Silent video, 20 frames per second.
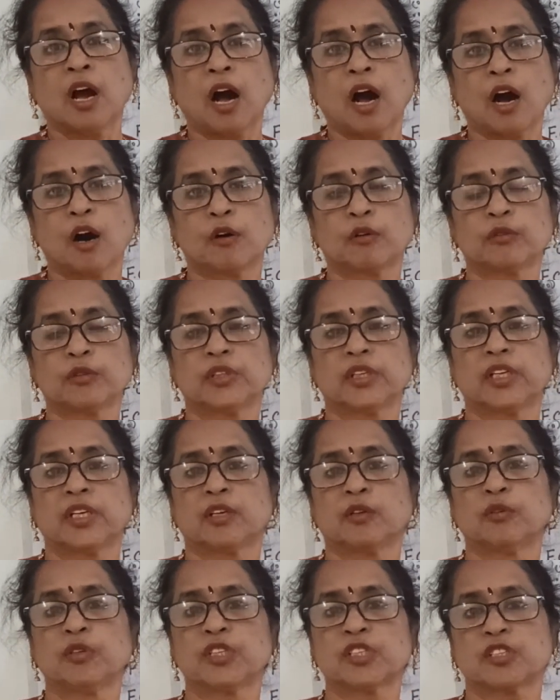how the
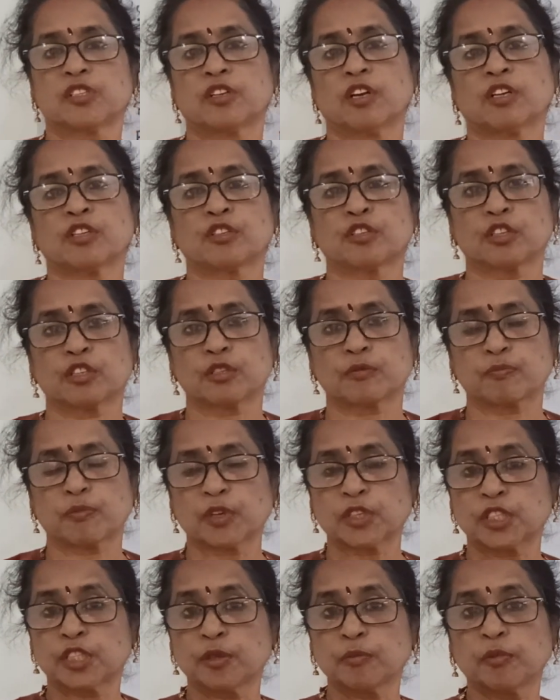Lewis structure is
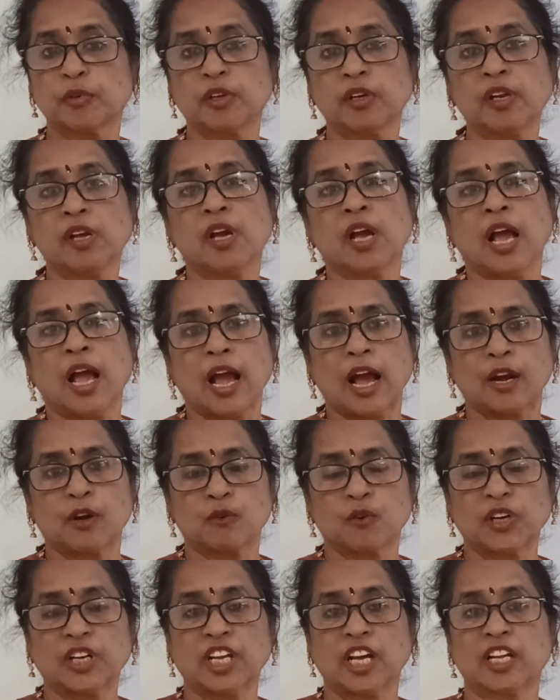possible and
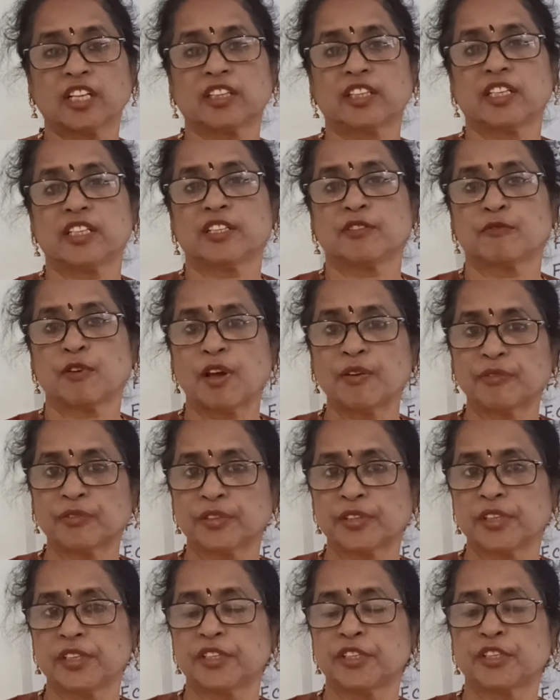what are the
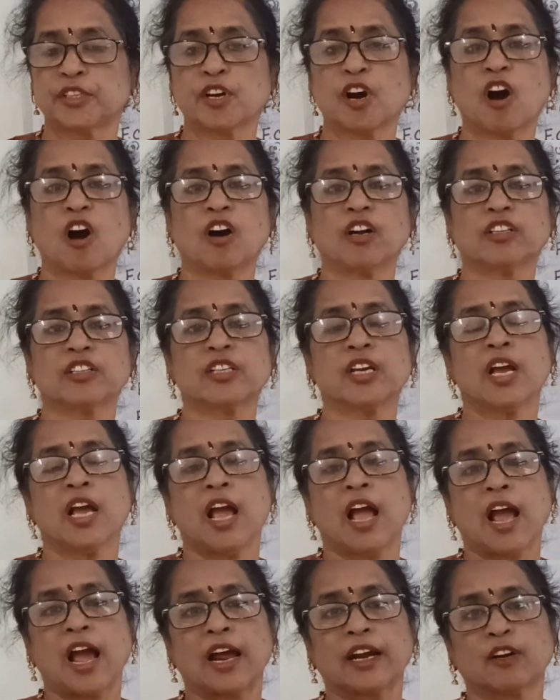Fc charge,
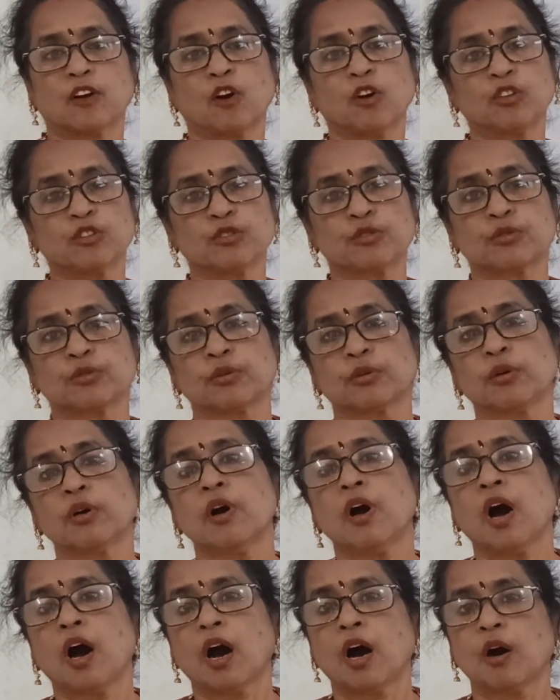and
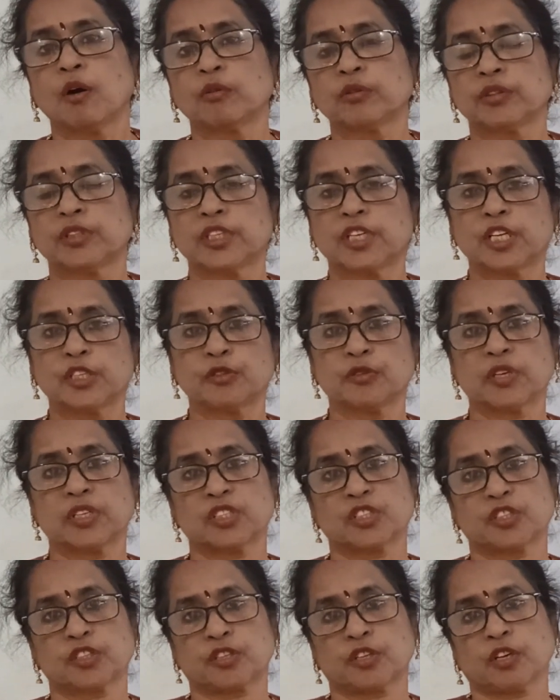also how the
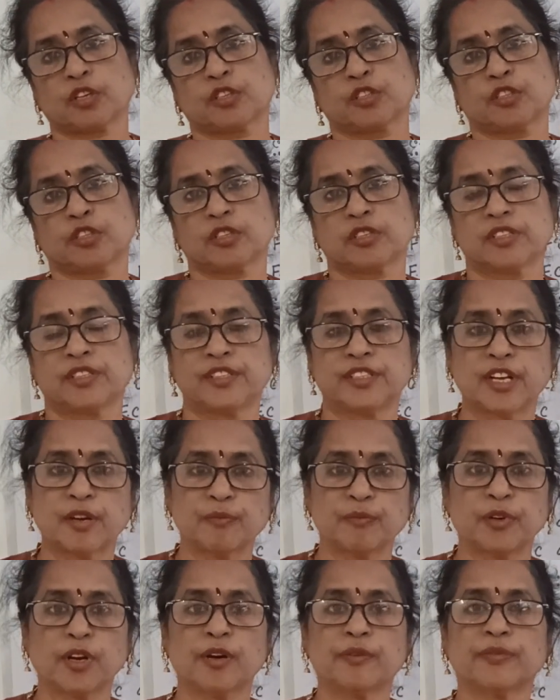resonance structure
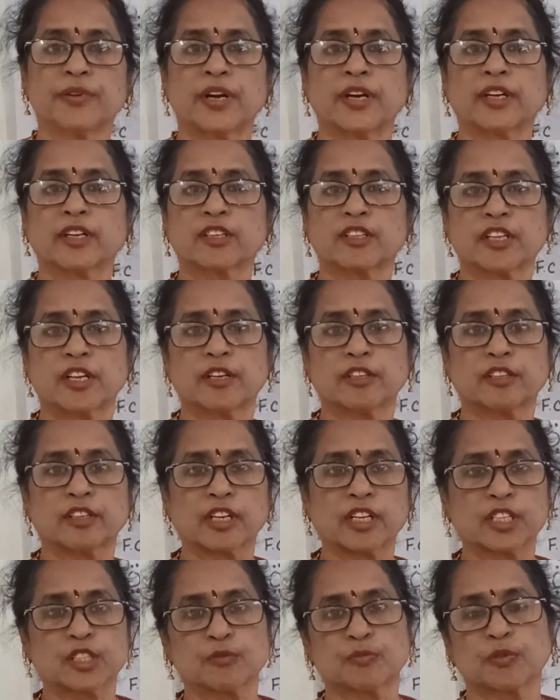develop and then
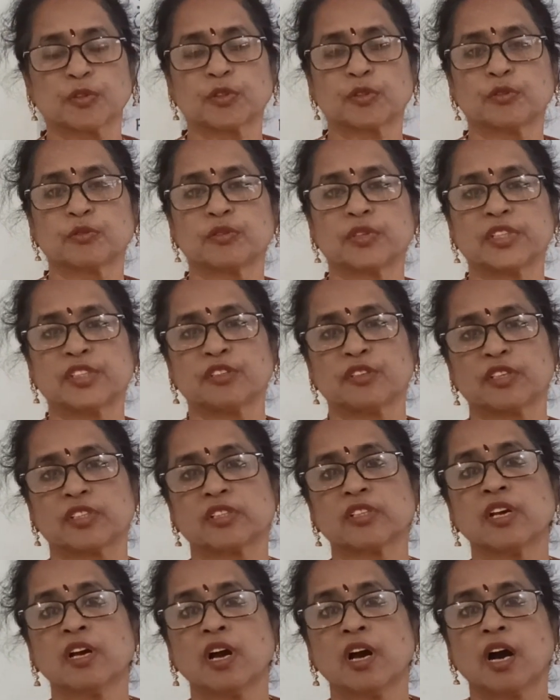transfer to
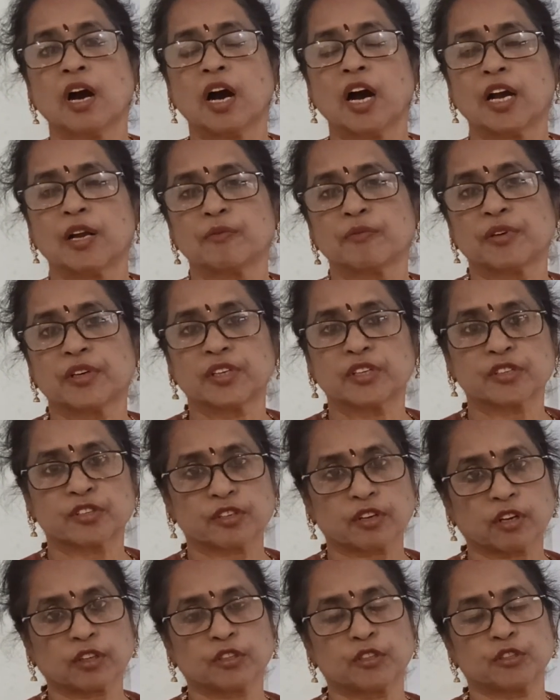resonance hybrid
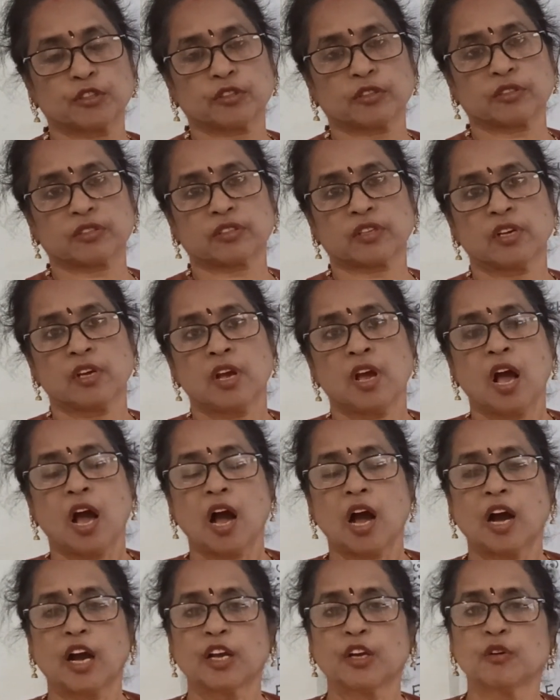structures.
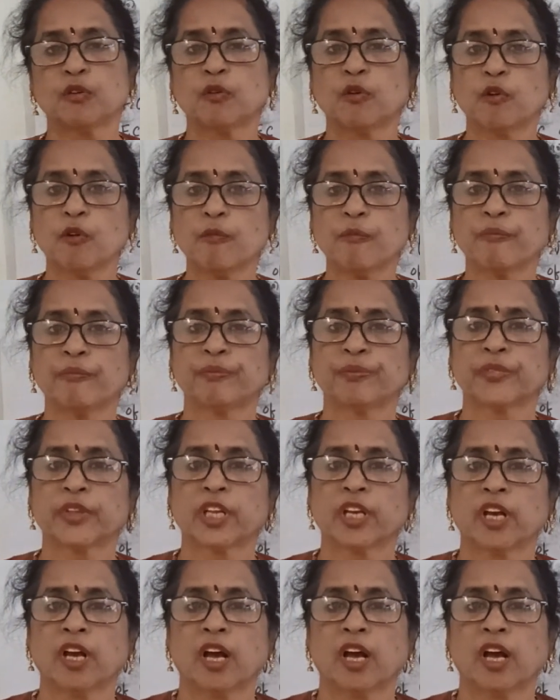I hope